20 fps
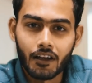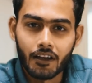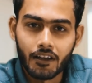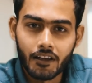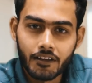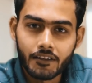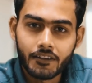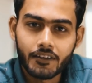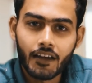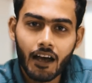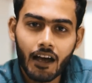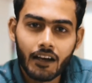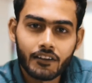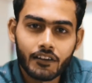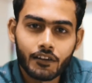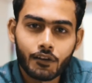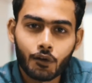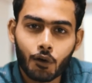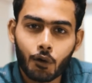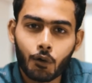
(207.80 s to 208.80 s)
Etsy has
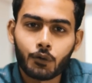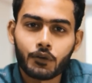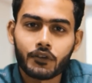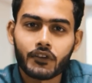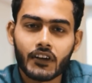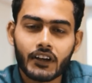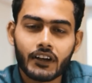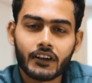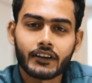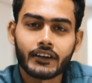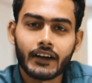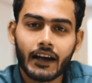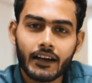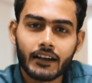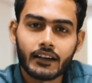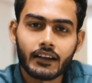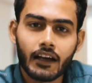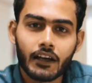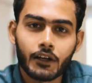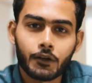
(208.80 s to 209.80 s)
its own seller
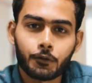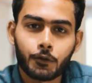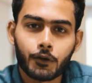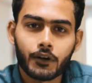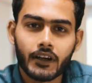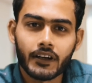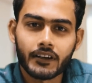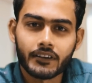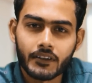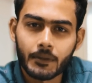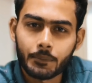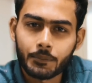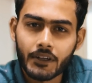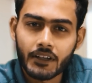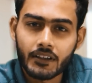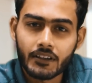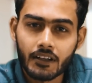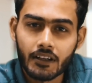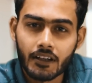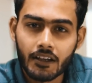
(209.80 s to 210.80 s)
guidelines for
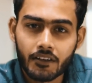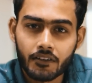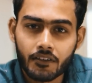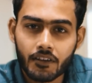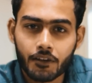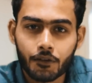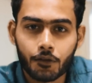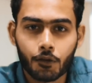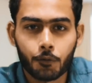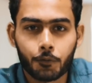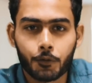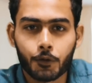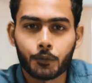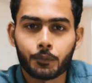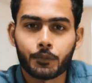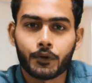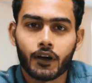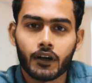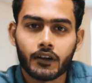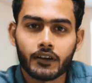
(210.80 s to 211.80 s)
accepting the listings of your
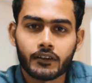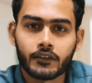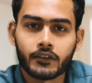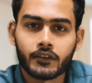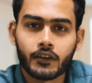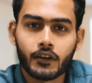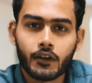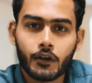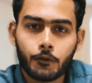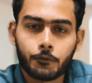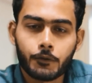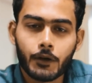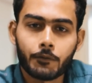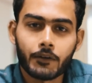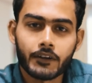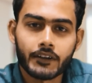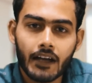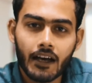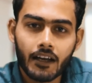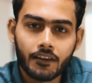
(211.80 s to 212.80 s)
products. We have
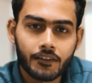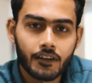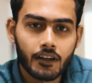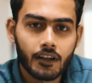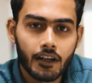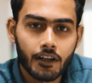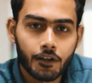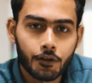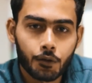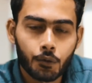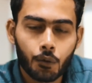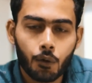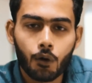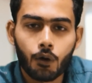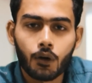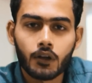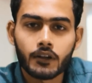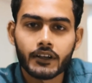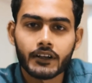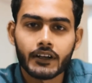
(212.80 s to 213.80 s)
attached a link to
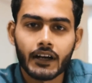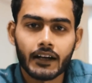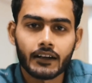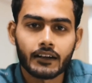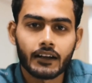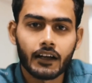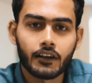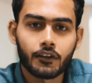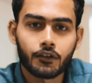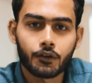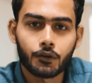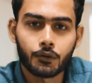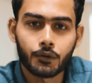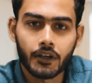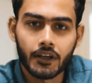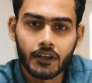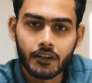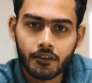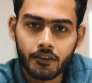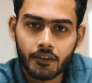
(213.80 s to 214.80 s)
all the guidelines to
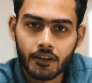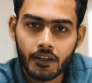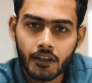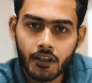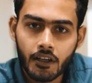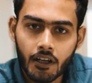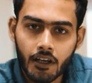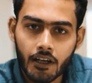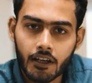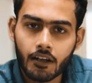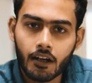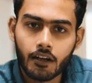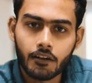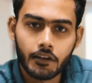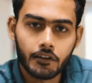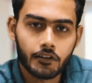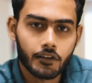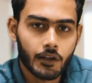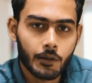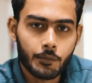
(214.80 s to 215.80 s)
Etsy in our
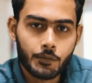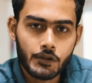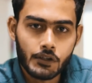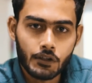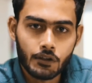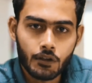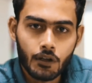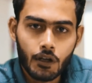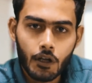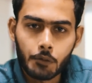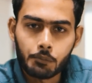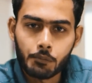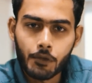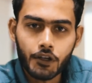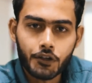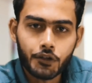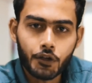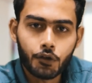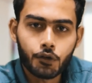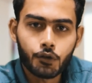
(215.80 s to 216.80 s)
description.
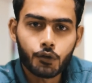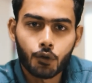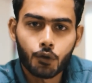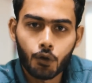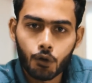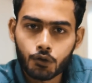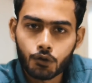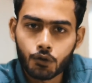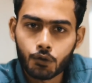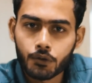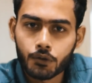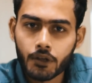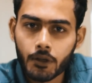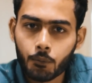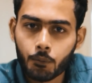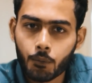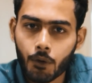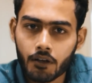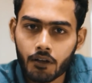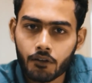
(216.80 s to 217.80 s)
Make sure you go through
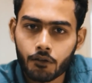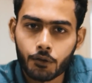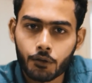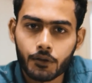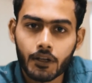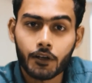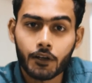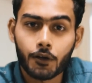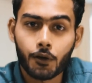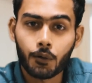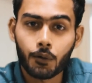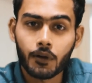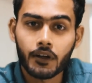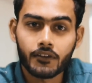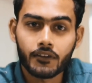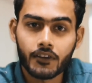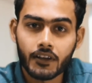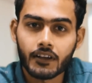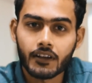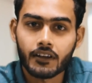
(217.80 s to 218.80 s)
them once so that your
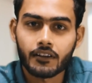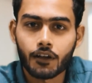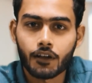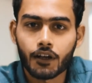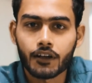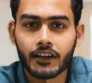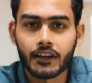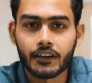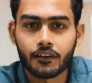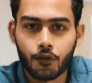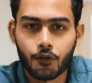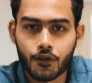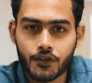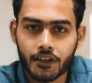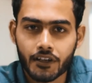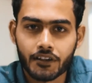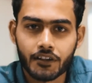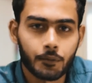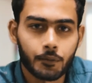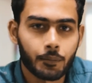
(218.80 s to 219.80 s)
listing does not get
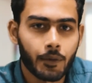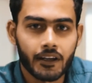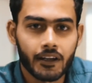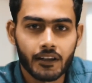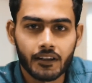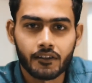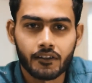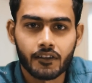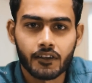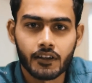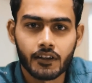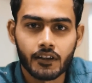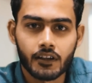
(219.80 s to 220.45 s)
rejected by Etsy.